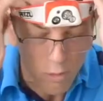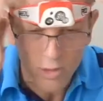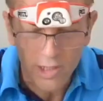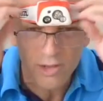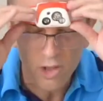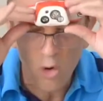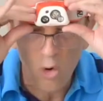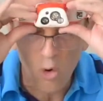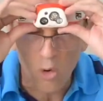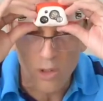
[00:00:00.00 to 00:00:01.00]
it is.
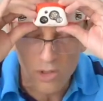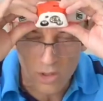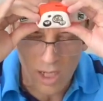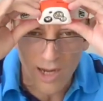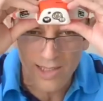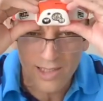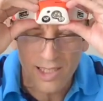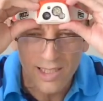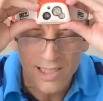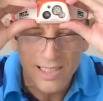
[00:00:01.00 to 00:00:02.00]
Oh, it's
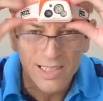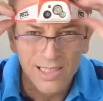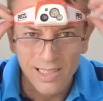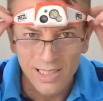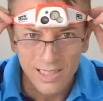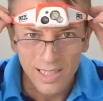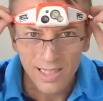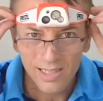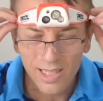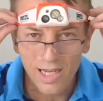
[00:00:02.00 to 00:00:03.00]
tight.
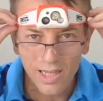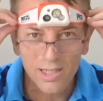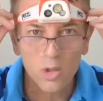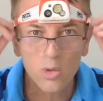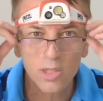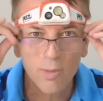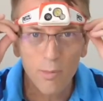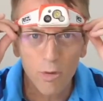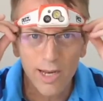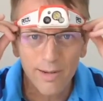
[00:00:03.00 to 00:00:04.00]
It's tight, like squeezing my
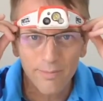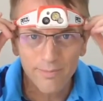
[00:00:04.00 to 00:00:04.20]
brain.